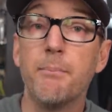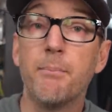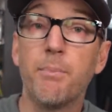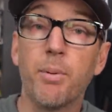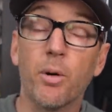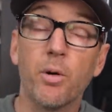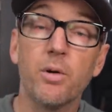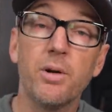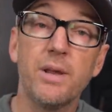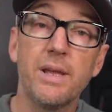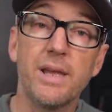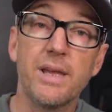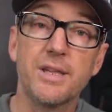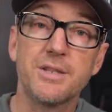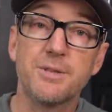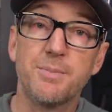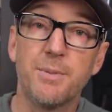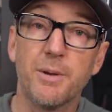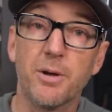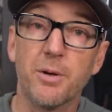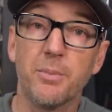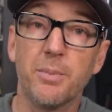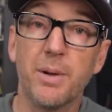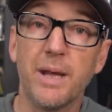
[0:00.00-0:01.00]
burning a
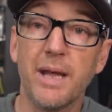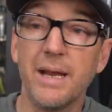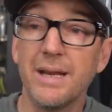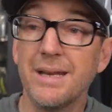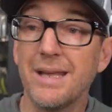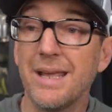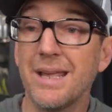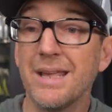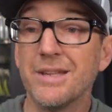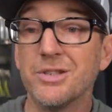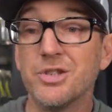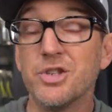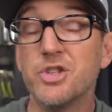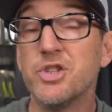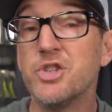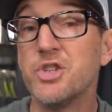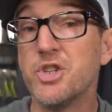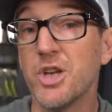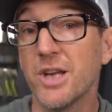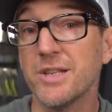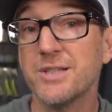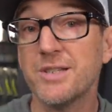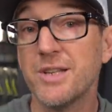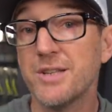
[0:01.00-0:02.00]
spinnerbait is
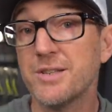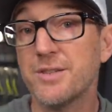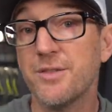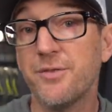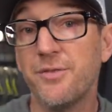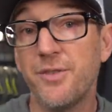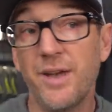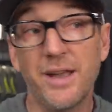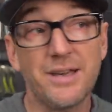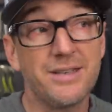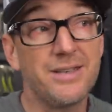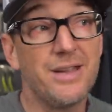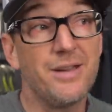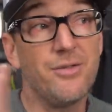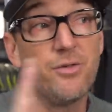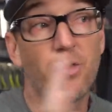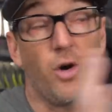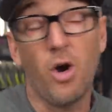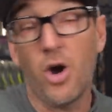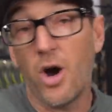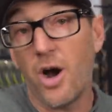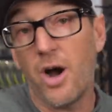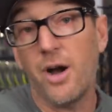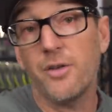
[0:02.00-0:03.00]
just as effective
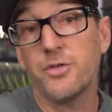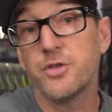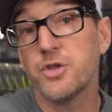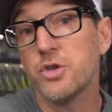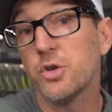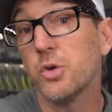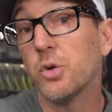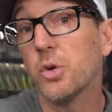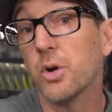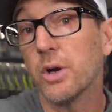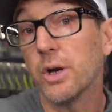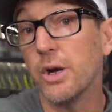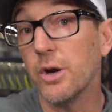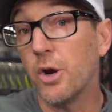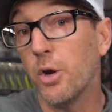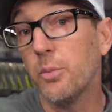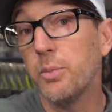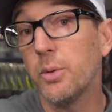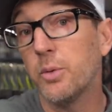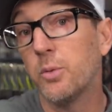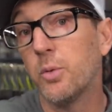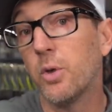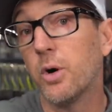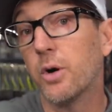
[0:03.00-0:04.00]
offshore in an
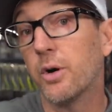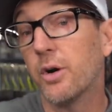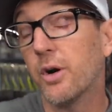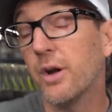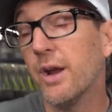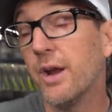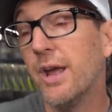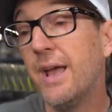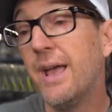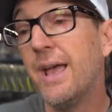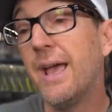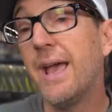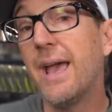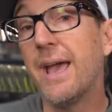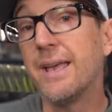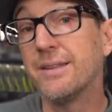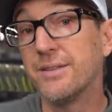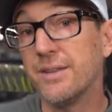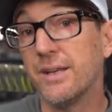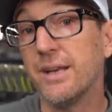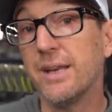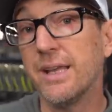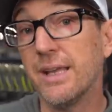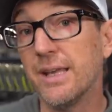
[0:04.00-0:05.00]
open water
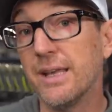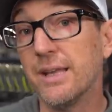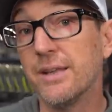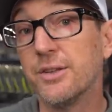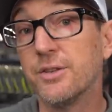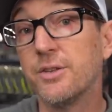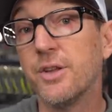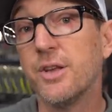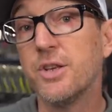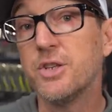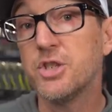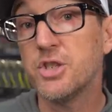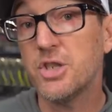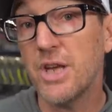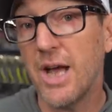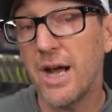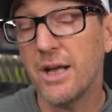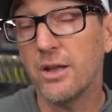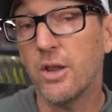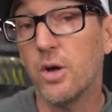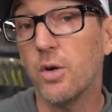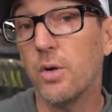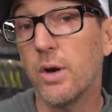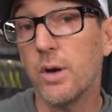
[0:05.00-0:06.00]
as it is
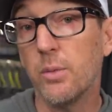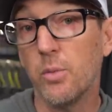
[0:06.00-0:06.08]
shallow.